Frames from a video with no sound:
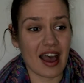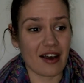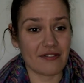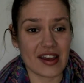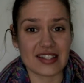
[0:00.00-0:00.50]
a
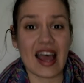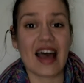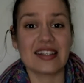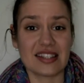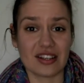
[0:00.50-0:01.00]

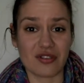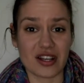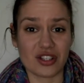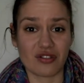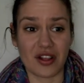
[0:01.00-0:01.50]
fantastic
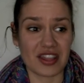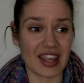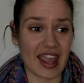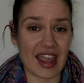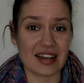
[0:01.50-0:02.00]
restaurant that
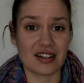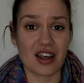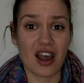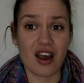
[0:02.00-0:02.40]
catered